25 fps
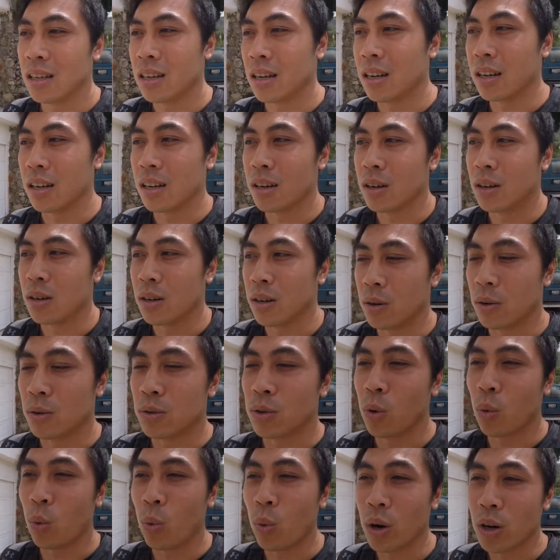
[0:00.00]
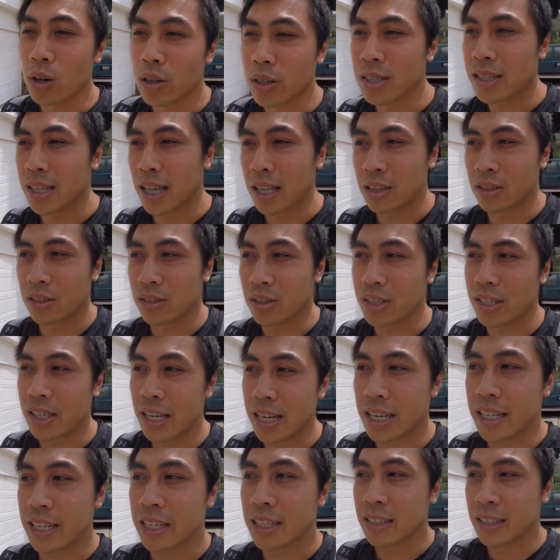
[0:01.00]
uh, the words that they're
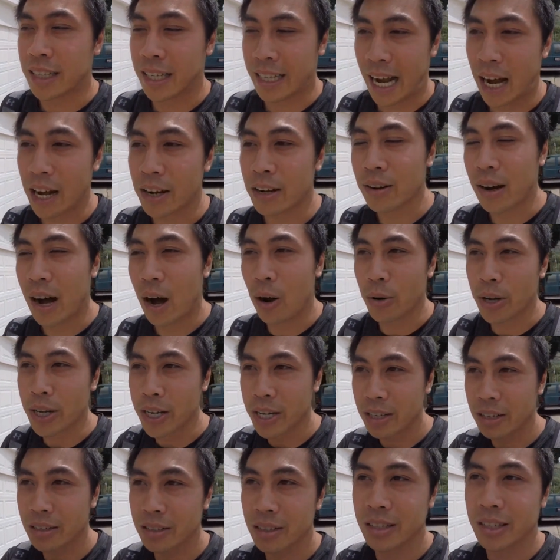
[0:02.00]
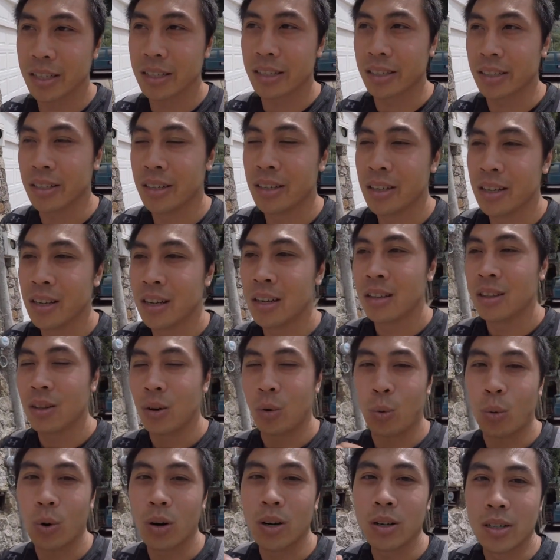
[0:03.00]
saying. Like, I, I'll hear the the
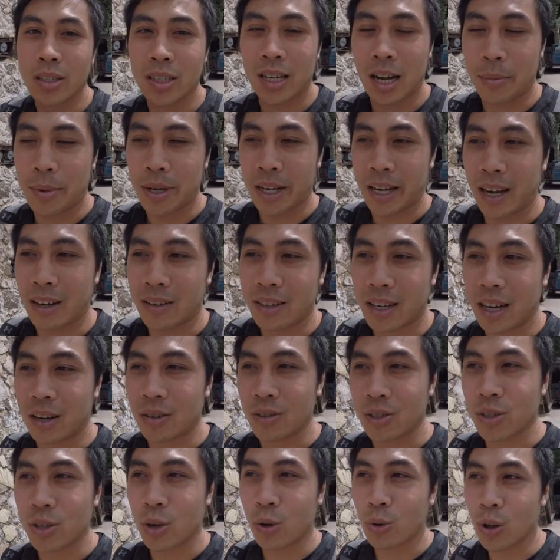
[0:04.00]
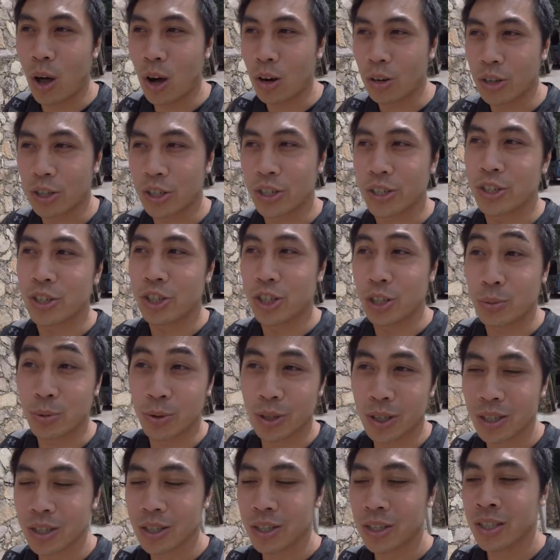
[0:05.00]
words coming out now. It's no longer just
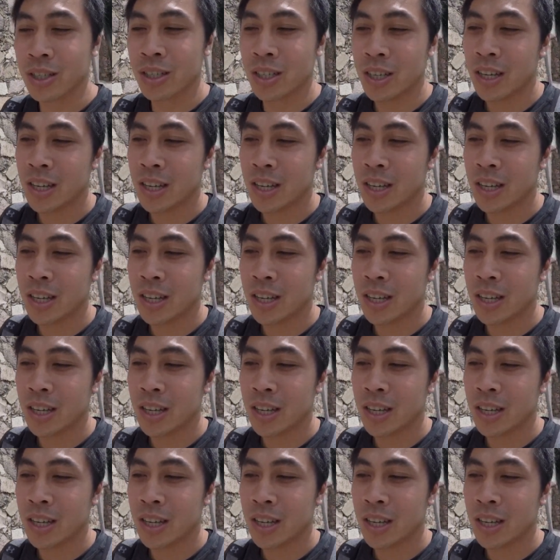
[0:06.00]
gibberish.